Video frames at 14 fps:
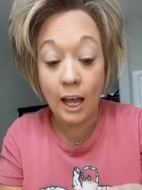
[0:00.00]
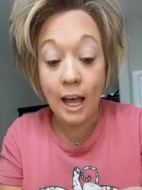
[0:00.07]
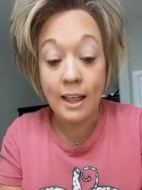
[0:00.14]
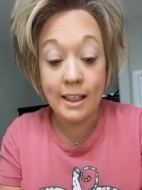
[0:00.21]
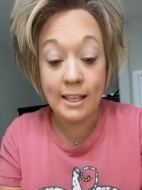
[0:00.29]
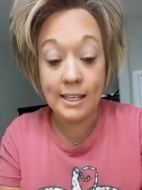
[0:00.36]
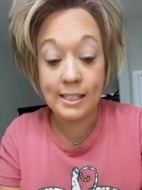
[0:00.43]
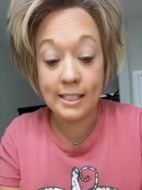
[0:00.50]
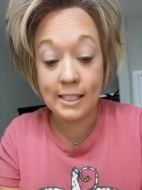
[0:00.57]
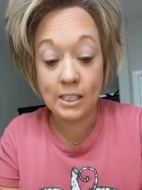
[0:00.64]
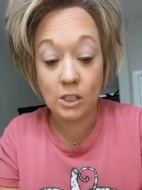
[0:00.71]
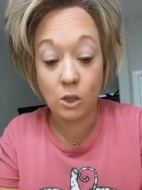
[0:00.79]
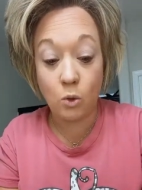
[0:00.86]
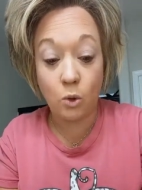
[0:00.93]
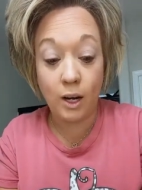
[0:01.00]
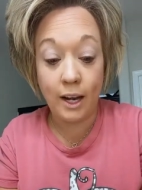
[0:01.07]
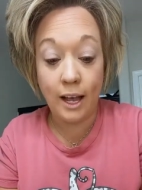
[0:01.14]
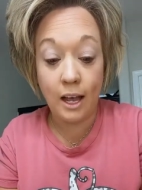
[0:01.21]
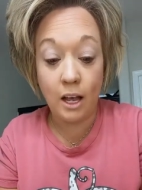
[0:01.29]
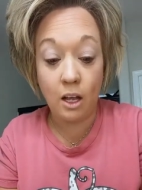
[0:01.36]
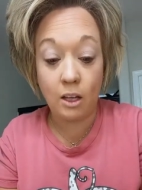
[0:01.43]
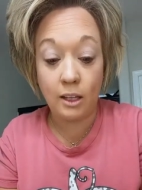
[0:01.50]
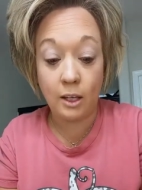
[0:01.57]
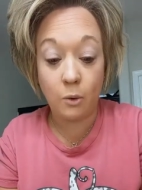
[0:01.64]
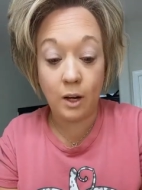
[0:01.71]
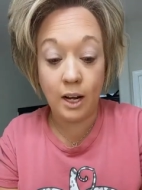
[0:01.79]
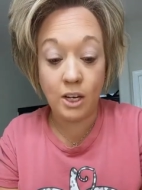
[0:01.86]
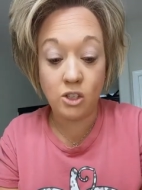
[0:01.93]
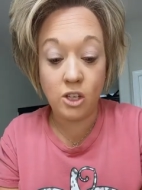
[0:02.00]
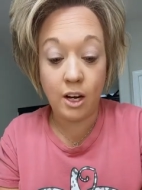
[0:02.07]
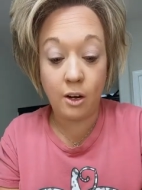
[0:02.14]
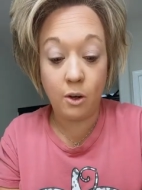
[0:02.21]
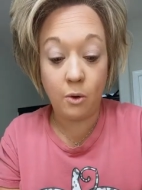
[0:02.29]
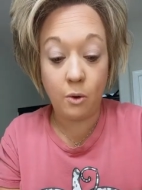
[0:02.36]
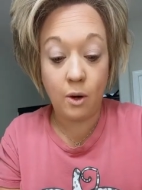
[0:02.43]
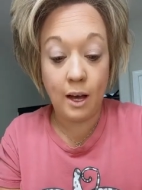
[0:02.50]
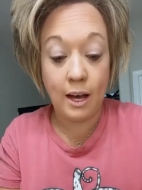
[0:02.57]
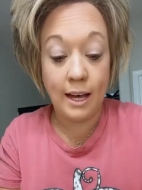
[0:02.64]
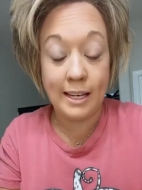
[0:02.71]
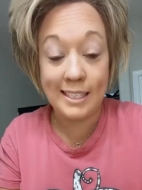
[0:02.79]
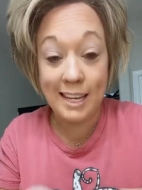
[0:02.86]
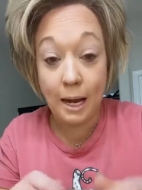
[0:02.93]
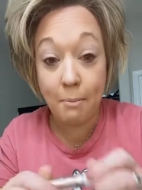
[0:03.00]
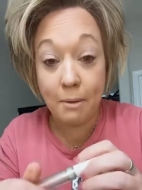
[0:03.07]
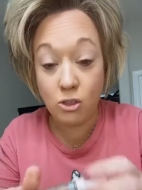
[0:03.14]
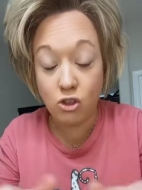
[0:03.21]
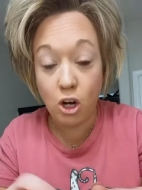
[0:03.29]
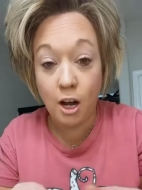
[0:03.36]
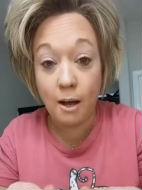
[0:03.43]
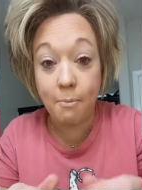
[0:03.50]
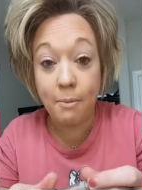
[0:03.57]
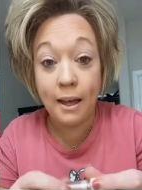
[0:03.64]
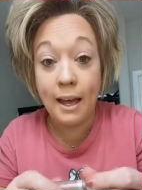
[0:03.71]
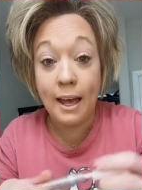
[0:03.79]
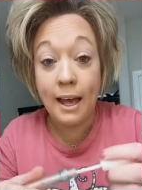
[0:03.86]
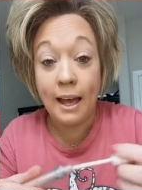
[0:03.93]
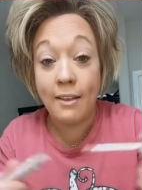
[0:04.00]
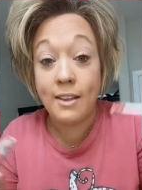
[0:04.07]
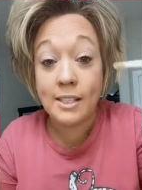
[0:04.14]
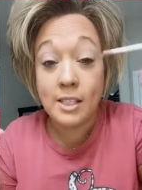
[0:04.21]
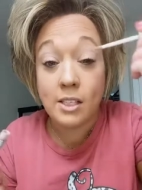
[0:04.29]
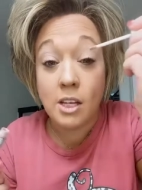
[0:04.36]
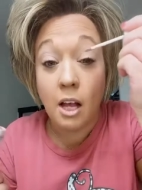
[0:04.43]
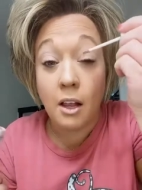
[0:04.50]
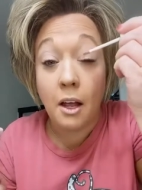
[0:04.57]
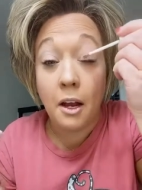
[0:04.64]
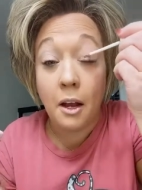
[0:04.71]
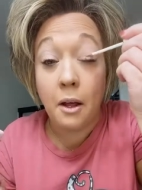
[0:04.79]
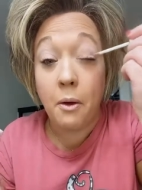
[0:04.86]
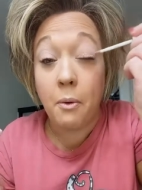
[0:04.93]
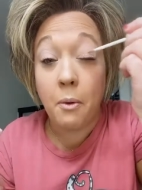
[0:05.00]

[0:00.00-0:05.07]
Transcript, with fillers: this is L'Oreal Liquid Eyeshadow uh, Diamond Drop. And this is all I do.